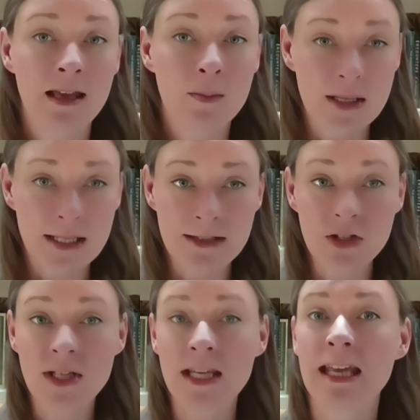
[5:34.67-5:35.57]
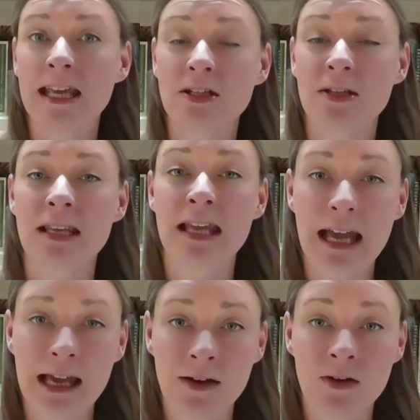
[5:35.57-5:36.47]
potentially into the
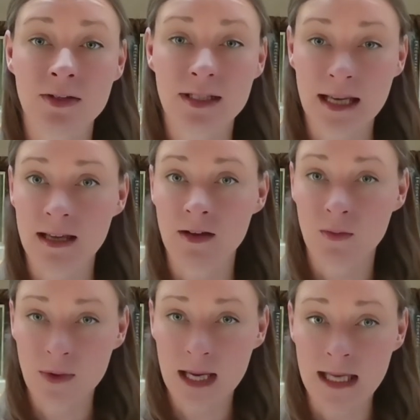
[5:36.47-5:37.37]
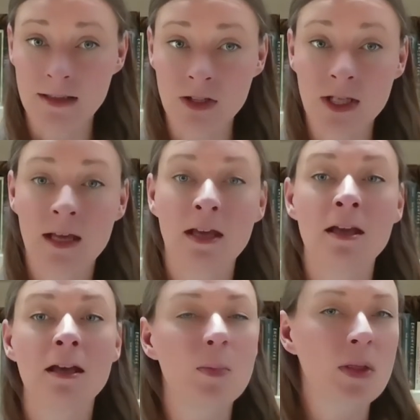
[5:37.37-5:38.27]
attosecond range.
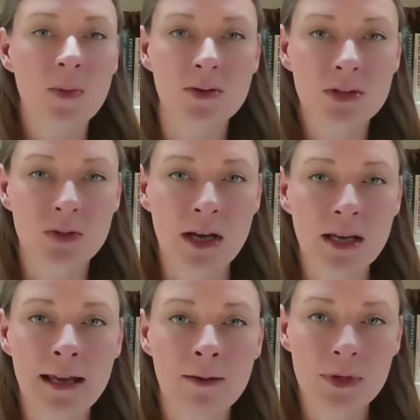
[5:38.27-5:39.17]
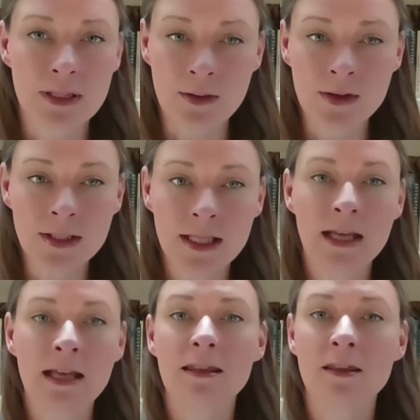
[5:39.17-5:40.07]
But the most striking result,
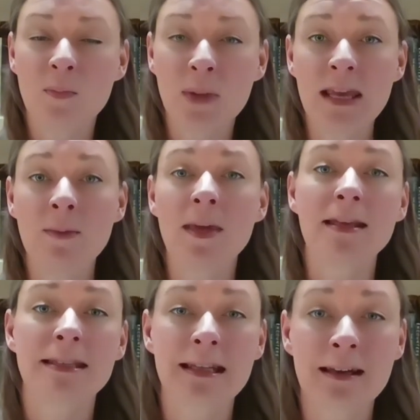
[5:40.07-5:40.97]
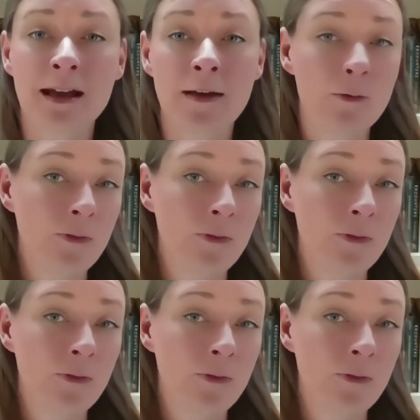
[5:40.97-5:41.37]
the beam did not